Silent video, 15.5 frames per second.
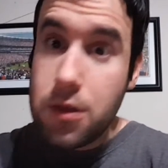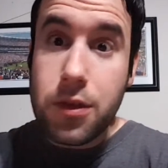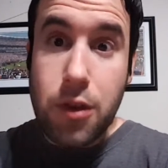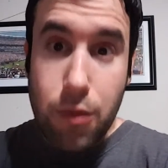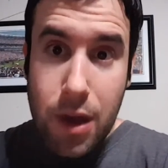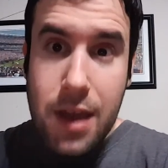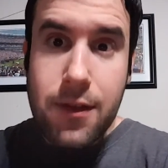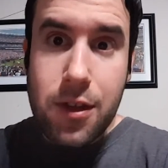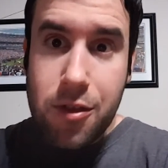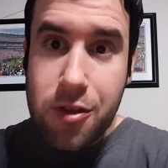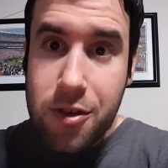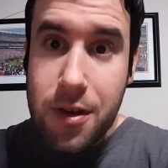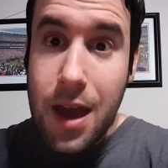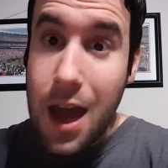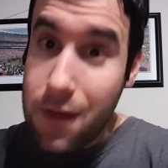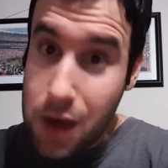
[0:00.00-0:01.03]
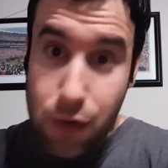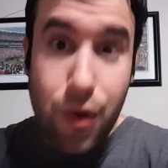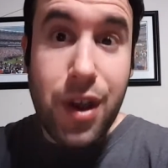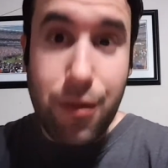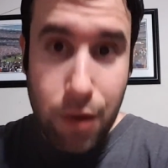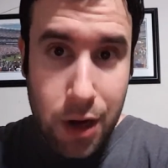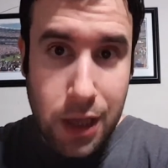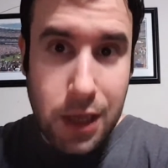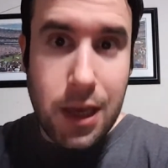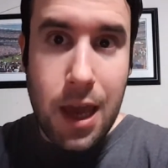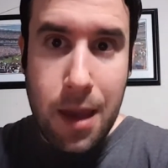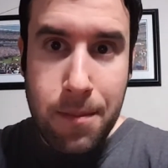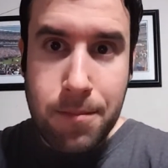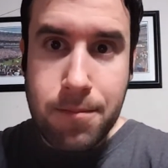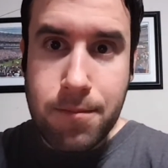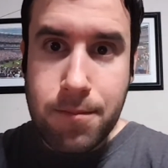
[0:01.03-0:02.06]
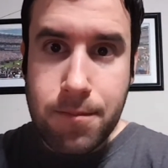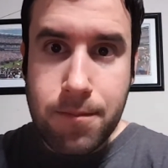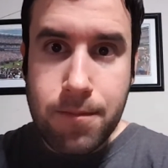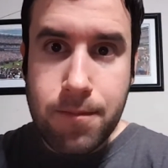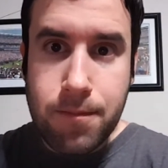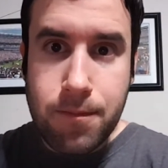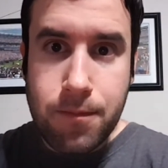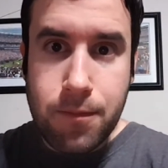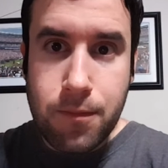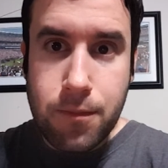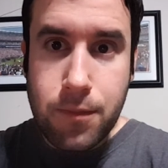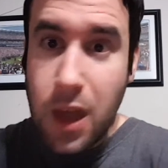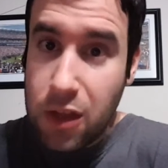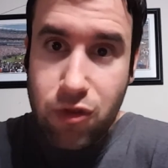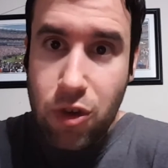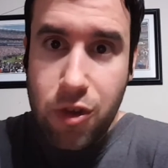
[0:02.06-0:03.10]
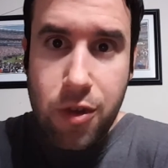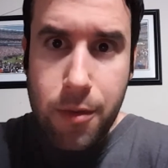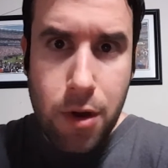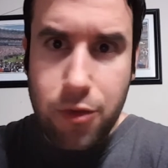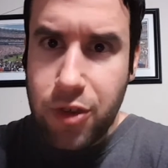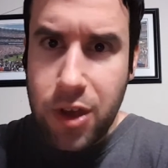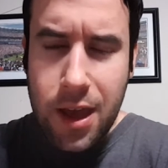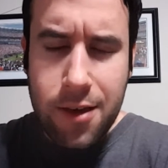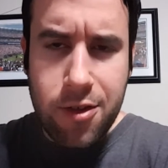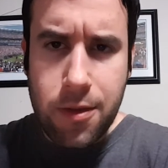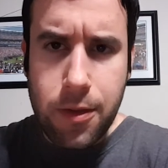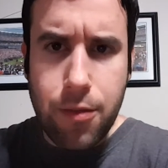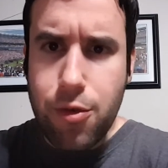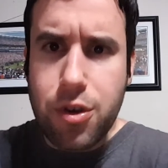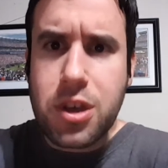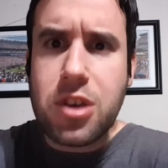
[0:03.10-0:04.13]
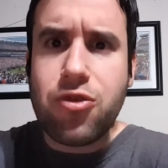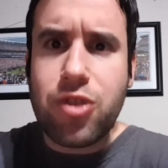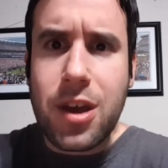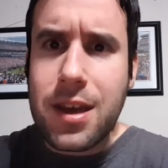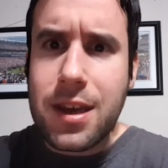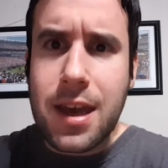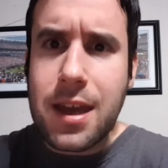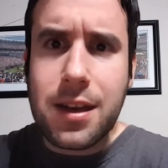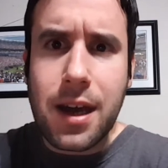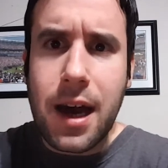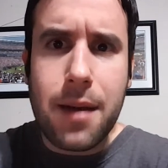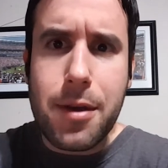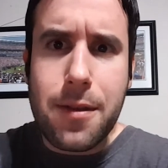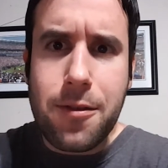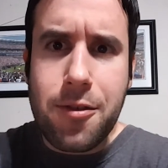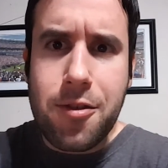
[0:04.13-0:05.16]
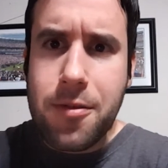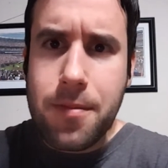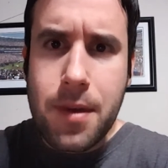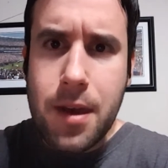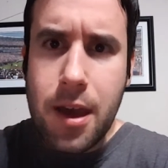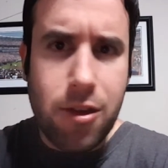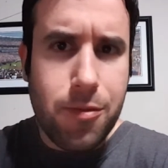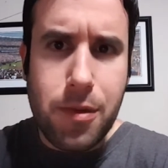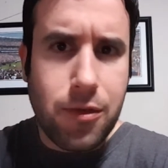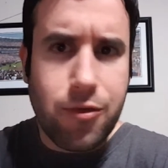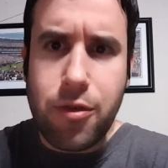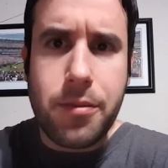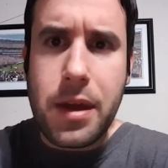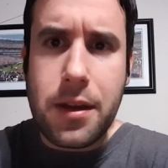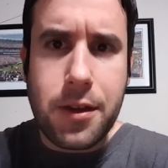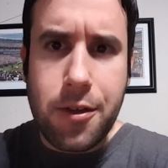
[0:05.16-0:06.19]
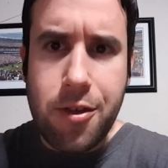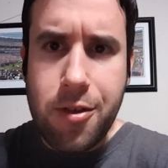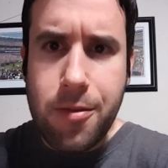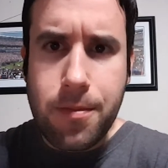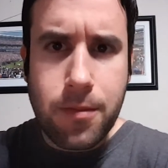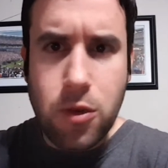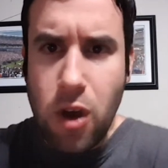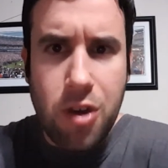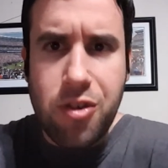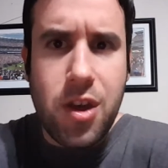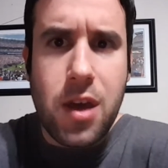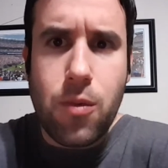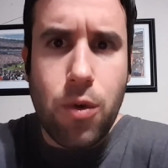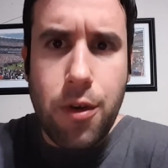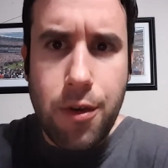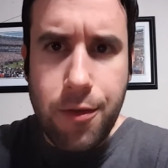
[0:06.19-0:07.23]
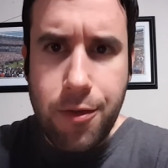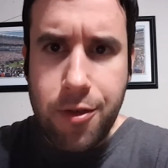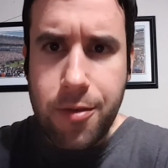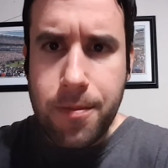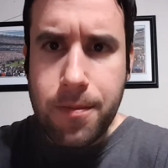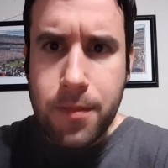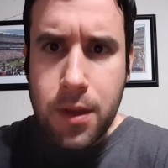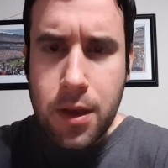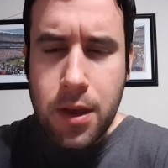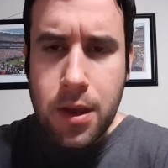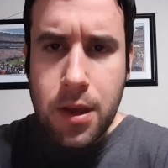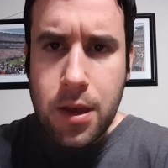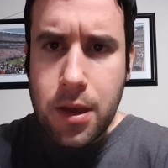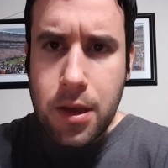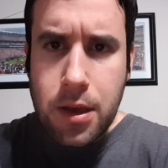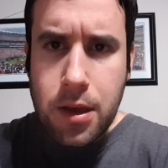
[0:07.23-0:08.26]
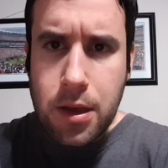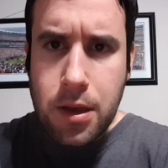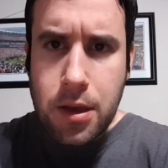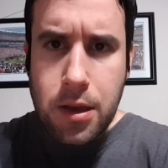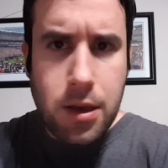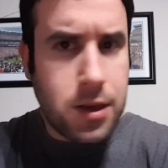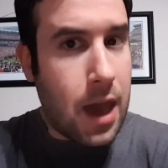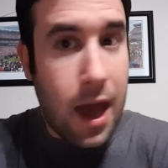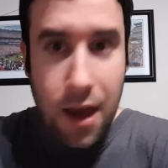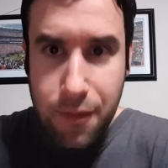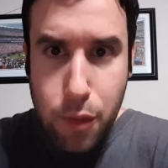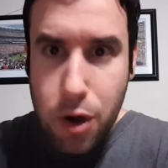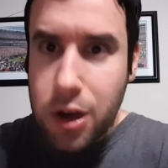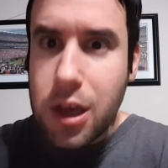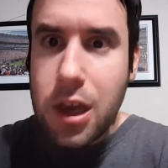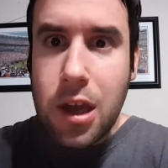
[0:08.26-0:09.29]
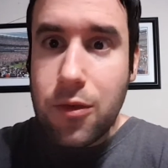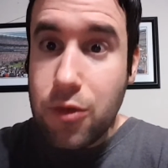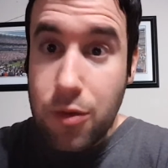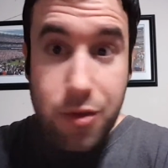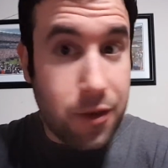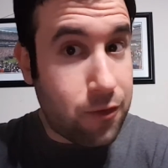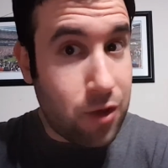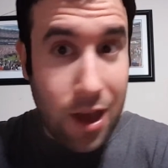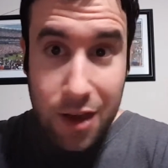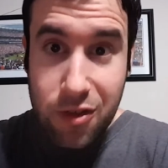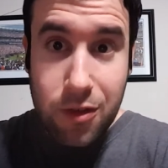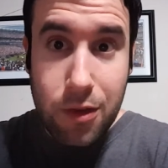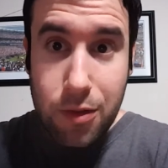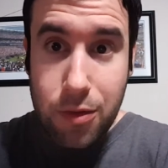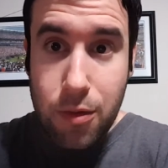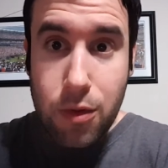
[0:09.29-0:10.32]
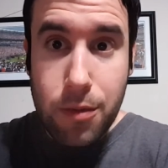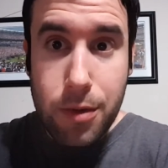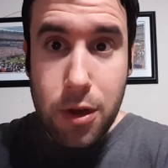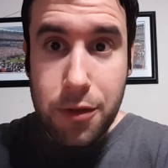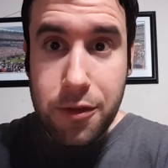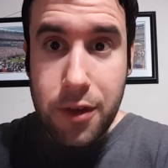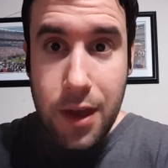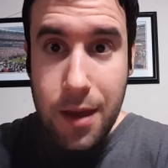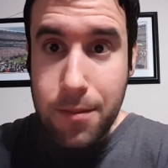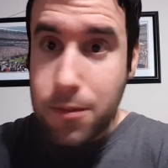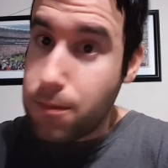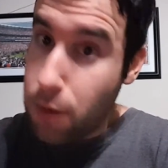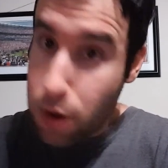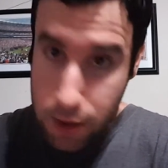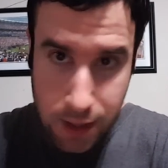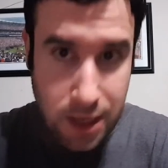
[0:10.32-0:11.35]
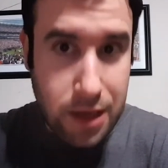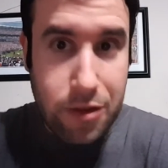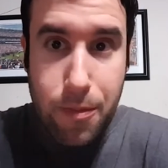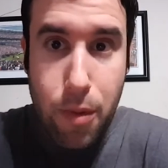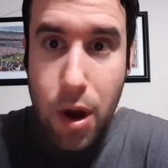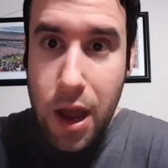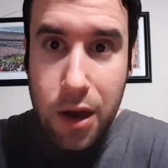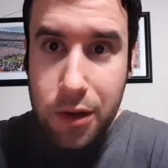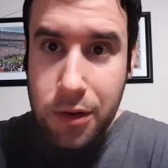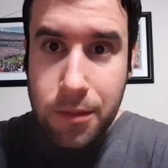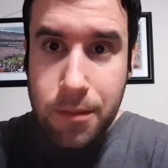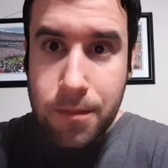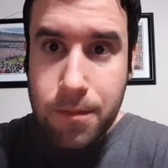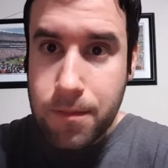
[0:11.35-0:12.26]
The Ravens have a great running game. Not just Lamar Jackson, the rookie J.K. Dobbins has been tremendous. Gus Edwards. You have Mark Andrews if Jackson can throw the ball to him. Marquise Brown.